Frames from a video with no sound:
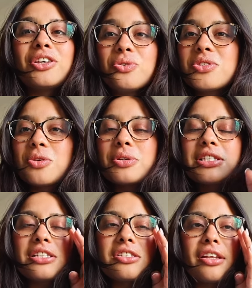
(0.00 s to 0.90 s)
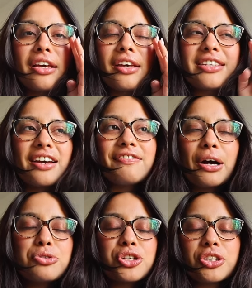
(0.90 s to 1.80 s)
use the receipt to like, it's like a
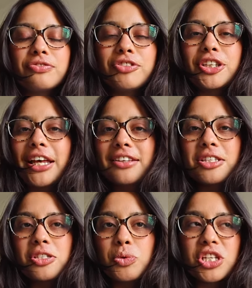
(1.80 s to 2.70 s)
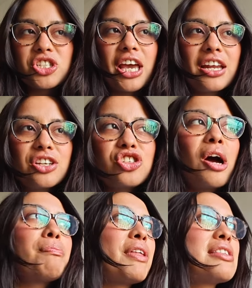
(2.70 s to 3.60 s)
voucher for like this Swedish candy
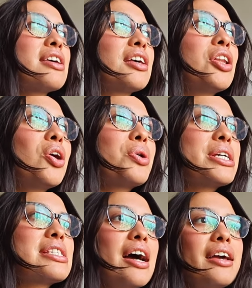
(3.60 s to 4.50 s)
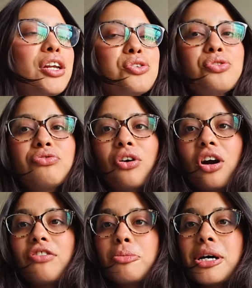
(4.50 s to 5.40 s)
shop that's like in the Lower East Side, not too
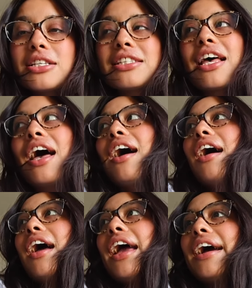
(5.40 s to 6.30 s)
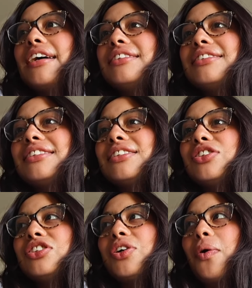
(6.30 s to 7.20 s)
far from us. And
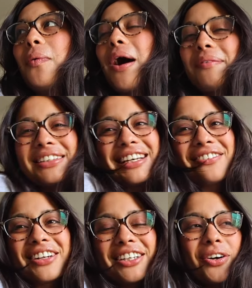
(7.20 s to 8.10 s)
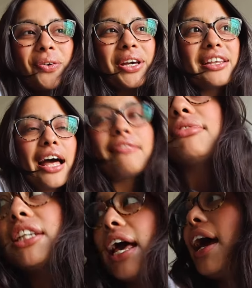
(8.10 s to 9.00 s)
so I'm excited. We're gonna go get
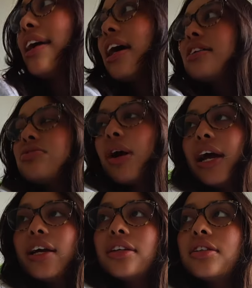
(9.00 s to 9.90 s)
that today, I guess, right?